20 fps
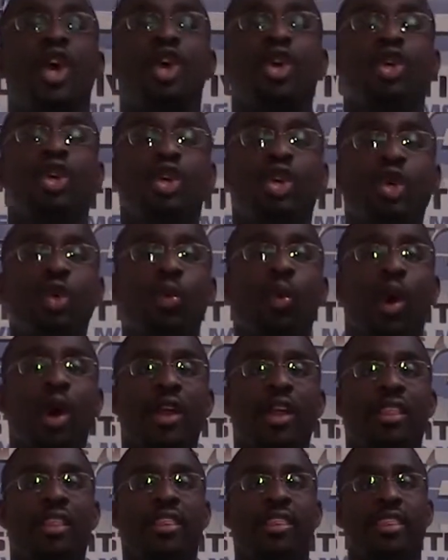you
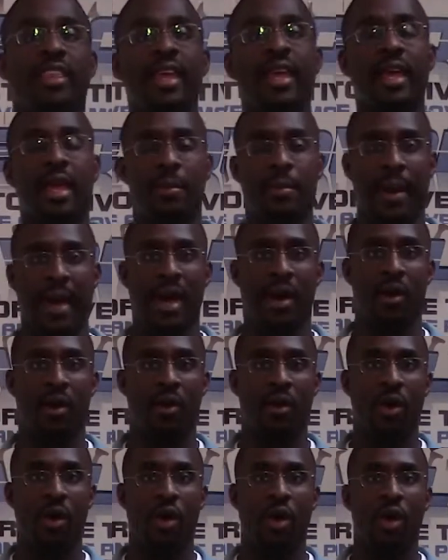want to think
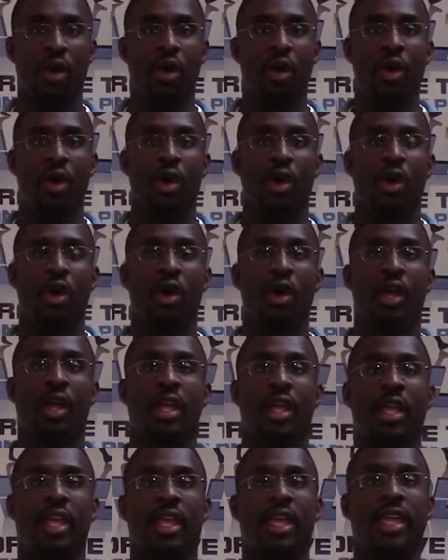about
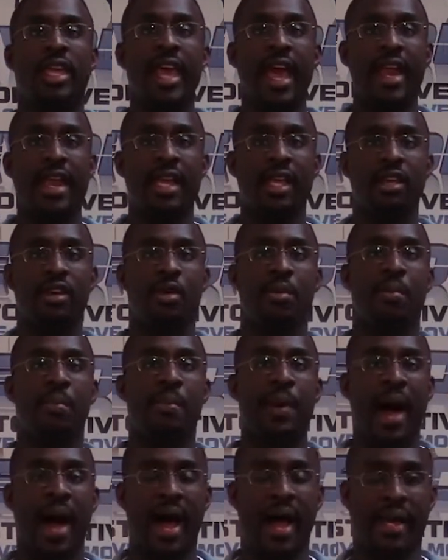getting your
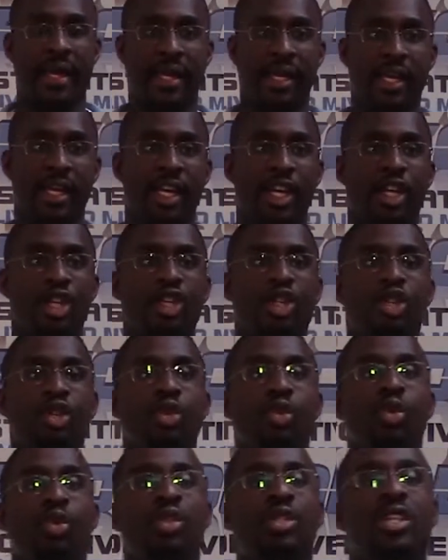body
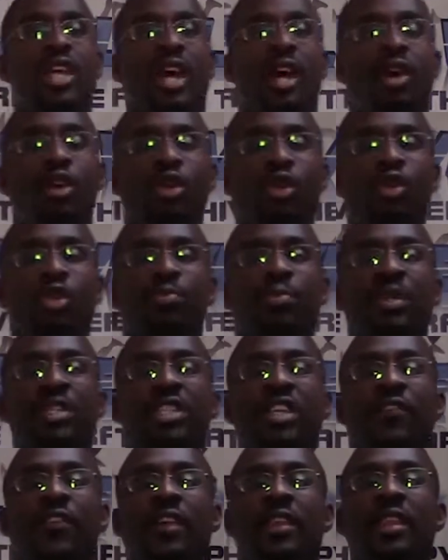to tell you
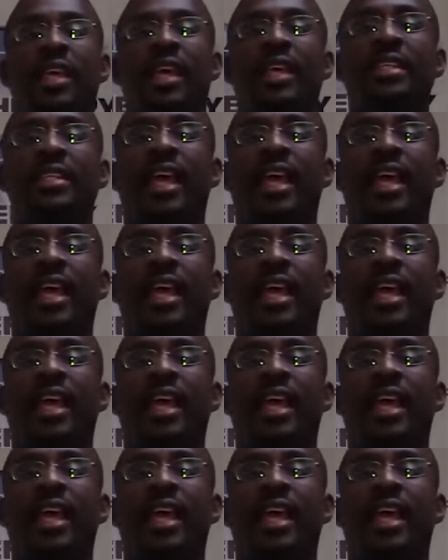specific things